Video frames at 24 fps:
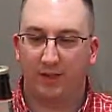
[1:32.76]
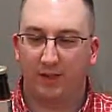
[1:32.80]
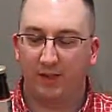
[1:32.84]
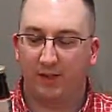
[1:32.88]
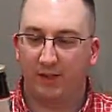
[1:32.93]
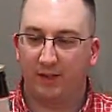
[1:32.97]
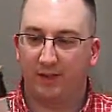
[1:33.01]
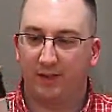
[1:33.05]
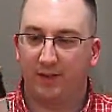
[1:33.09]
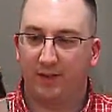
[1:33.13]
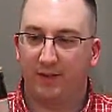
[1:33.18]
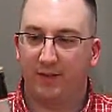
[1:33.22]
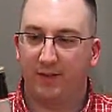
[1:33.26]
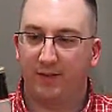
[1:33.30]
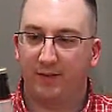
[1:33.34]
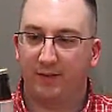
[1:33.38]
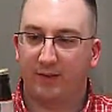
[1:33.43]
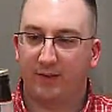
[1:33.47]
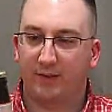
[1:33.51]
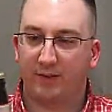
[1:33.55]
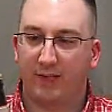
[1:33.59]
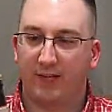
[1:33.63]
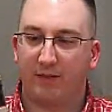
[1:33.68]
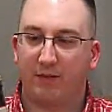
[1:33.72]
And
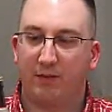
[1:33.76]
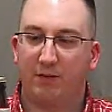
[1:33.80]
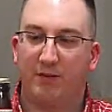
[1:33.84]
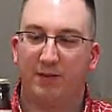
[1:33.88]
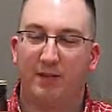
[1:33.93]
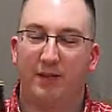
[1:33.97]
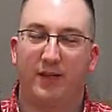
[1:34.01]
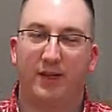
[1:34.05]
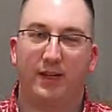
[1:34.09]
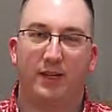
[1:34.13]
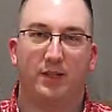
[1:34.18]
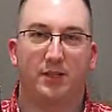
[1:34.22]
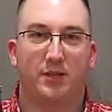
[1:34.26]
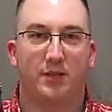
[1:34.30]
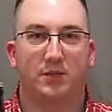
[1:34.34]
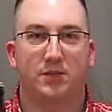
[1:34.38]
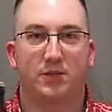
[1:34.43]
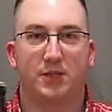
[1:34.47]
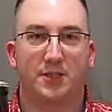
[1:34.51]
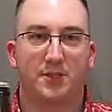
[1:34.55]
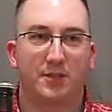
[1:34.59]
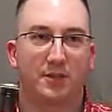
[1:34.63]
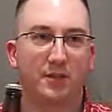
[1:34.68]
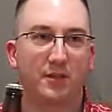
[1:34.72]
because I really like
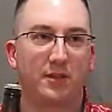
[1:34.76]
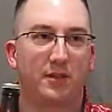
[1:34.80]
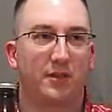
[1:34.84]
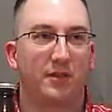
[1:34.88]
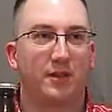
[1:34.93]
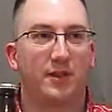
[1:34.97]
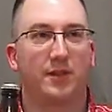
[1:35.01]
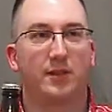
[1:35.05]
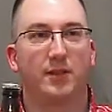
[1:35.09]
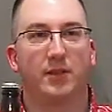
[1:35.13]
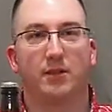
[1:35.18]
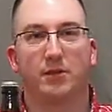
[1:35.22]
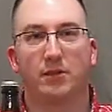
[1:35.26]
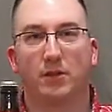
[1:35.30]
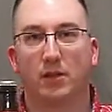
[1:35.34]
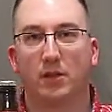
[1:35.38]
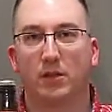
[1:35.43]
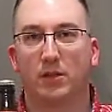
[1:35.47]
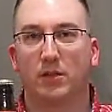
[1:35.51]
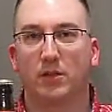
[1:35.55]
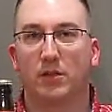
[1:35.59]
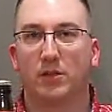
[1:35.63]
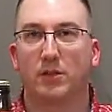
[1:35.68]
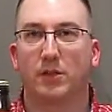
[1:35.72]
Southern Tier and
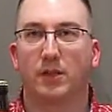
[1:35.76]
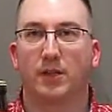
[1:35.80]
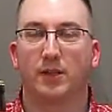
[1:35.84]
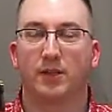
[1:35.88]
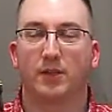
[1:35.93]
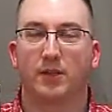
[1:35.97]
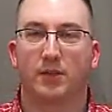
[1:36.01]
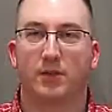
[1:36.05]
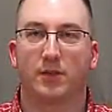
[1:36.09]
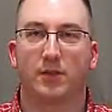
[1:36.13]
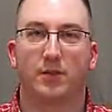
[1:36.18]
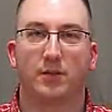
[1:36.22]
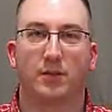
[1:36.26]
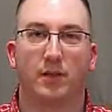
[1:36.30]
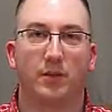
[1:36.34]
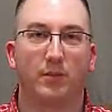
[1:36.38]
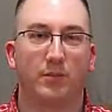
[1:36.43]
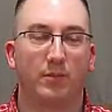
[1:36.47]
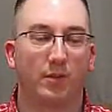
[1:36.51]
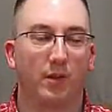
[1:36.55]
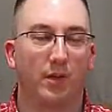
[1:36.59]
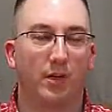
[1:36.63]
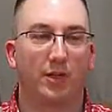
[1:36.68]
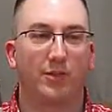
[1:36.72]
Rogue and certain
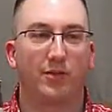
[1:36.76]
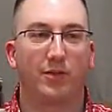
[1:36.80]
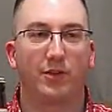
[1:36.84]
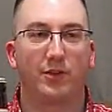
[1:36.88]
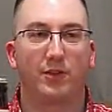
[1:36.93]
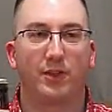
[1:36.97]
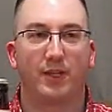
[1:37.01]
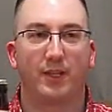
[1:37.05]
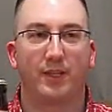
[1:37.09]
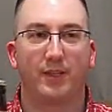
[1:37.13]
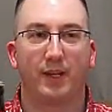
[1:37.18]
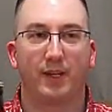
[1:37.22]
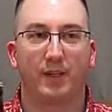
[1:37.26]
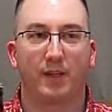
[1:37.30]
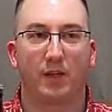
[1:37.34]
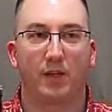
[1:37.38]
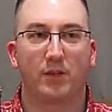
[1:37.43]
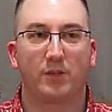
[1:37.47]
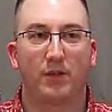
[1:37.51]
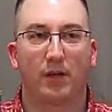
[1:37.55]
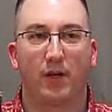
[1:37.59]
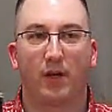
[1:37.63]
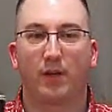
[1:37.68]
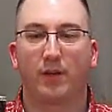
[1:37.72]
and Dogfish Head, like
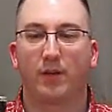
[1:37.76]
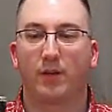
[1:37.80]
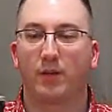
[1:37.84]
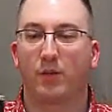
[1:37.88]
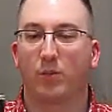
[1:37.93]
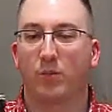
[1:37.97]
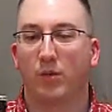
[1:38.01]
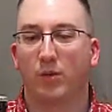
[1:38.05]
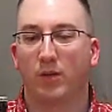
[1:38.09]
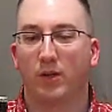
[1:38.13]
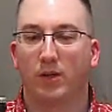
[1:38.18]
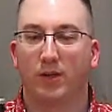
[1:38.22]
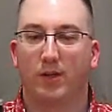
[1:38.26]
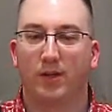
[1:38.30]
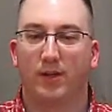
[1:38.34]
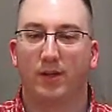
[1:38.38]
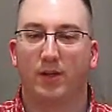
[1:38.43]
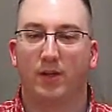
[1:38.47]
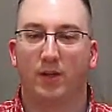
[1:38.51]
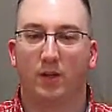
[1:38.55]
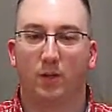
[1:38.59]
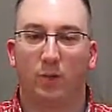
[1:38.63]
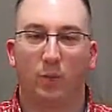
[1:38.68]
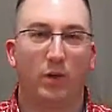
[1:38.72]
they'll tell you
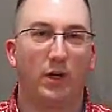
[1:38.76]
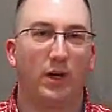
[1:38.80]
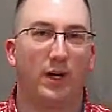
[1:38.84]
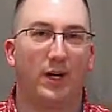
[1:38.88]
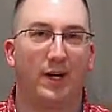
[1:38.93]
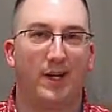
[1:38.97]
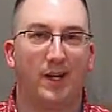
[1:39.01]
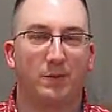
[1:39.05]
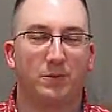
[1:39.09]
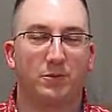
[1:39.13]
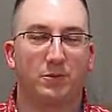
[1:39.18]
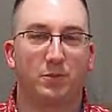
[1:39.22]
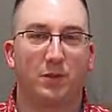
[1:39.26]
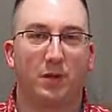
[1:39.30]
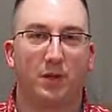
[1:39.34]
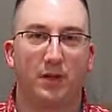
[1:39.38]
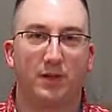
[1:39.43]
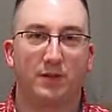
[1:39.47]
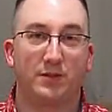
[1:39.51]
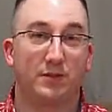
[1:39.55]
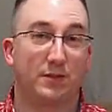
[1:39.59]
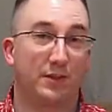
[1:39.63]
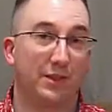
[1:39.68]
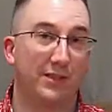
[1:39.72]
what hops,
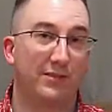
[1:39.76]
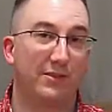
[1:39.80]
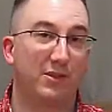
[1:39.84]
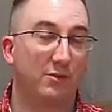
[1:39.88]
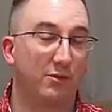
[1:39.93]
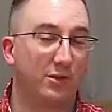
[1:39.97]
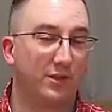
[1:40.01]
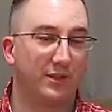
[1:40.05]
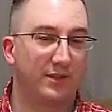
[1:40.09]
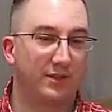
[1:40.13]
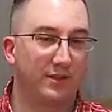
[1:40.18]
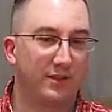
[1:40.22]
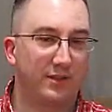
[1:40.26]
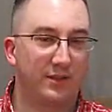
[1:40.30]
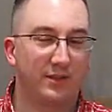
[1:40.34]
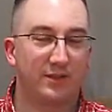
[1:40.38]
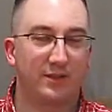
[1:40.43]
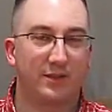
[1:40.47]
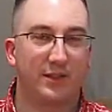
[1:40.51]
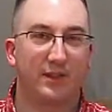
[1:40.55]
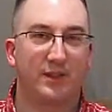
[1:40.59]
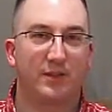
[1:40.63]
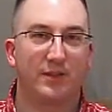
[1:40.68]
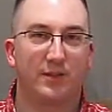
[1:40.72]
malts, and even what
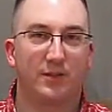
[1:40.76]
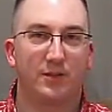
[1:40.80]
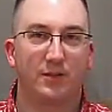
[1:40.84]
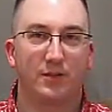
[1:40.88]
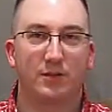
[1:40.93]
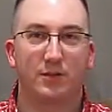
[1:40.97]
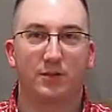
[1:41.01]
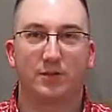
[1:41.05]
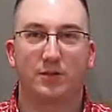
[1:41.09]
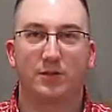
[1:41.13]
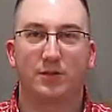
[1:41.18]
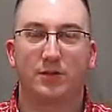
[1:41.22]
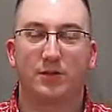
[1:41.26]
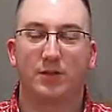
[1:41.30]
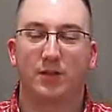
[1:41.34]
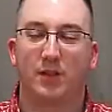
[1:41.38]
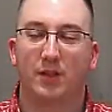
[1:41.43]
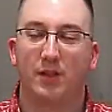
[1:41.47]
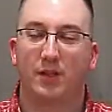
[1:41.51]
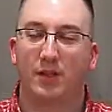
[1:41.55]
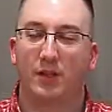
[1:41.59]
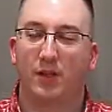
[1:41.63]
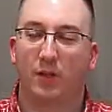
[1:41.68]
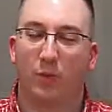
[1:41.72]
yeast they use,
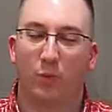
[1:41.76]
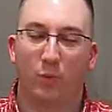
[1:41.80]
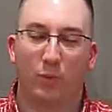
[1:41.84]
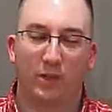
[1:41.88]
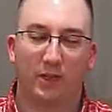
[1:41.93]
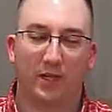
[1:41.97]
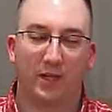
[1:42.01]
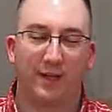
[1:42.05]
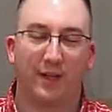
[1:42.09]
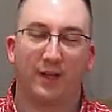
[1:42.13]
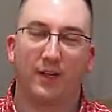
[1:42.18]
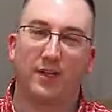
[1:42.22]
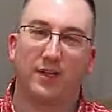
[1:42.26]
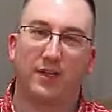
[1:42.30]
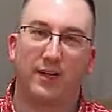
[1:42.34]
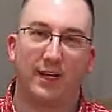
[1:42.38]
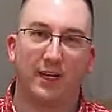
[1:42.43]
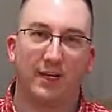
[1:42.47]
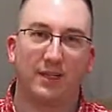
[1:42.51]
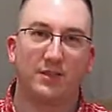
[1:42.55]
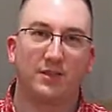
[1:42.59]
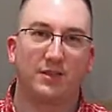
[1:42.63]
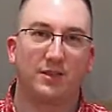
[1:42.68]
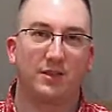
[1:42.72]
what kind of
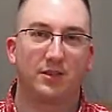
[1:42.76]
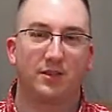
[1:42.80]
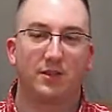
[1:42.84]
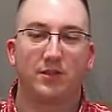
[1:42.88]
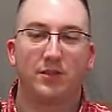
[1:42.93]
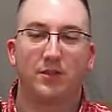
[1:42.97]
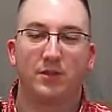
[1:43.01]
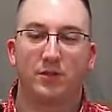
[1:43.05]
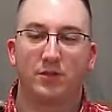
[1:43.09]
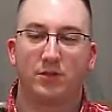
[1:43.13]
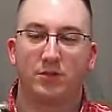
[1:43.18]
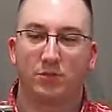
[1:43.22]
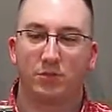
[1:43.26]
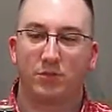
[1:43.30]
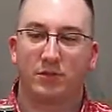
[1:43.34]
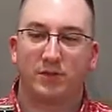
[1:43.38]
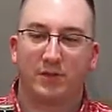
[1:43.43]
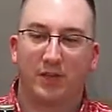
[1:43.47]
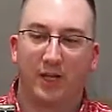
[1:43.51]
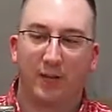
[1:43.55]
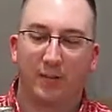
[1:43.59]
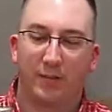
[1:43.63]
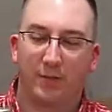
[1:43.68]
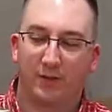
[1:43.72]
glass to use, what
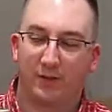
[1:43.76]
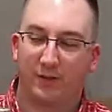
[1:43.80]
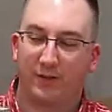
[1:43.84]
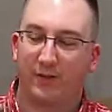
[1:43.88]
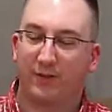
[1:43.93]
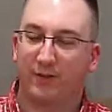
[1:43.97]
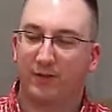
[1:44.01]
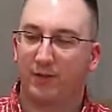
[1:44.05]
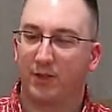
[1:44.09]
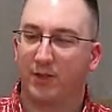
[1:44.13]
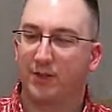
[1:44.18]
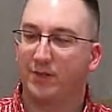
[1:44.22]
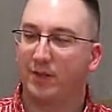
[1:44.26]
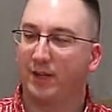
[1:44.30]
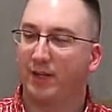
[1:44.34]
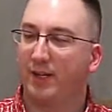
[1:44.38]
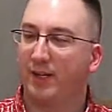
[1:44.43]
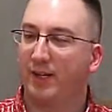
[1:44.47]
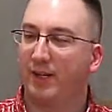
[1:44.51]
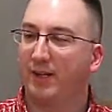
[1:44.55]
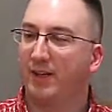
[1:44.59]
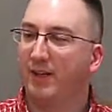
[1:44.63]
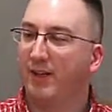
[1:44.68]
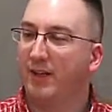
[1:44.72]
temperature to serve it
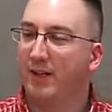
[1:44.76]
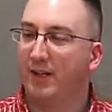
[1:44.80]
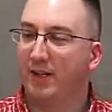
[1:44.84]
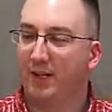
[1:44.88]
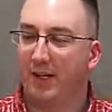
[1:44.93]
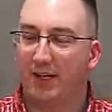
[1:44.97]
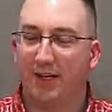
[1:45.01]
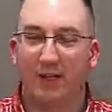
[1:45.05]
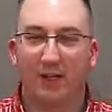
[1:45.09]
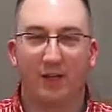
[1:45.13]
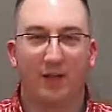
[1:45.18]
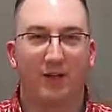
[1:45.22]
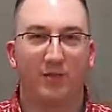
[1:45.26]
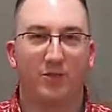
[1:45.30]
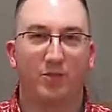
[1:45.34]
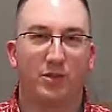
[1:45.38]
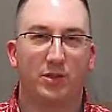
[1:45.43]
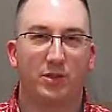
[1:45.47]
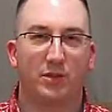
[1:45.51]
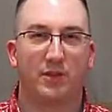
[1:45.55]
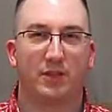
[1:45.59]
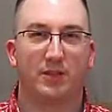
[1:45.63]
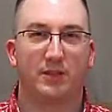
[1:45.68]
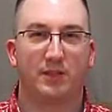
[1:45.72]
at. I love
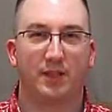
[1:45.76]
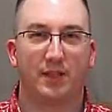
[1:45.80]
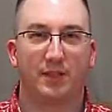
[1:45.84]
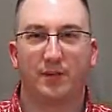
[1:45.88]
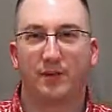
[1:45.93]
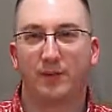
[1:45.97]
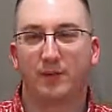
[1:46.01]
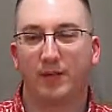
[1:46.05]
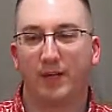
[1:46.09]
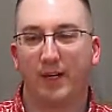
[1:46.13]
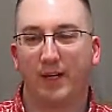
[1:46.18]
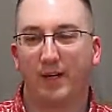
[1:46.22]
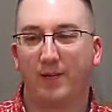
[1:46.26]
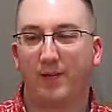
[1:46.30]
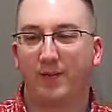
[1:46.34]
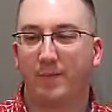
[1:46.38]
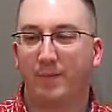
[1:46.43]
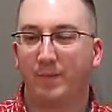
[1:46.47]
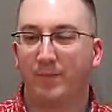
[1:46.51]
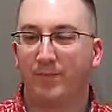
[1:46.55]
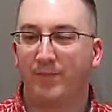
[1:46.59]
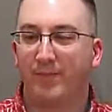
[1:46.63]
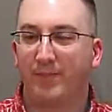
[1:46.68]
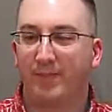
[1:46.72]
breweries that do that.
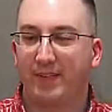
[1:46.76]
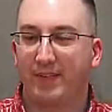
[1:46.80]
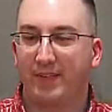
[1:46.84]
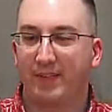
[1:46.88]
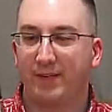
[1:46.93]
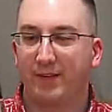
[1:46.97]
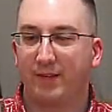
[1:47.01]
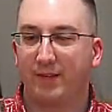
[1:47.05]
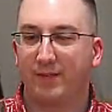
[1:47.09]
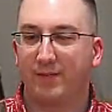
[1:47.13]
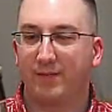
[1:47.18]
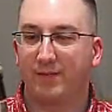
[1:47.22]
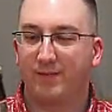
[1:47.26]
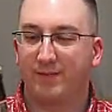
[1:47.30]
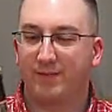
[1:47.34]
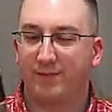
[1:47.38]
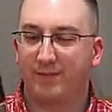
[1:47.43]
You know,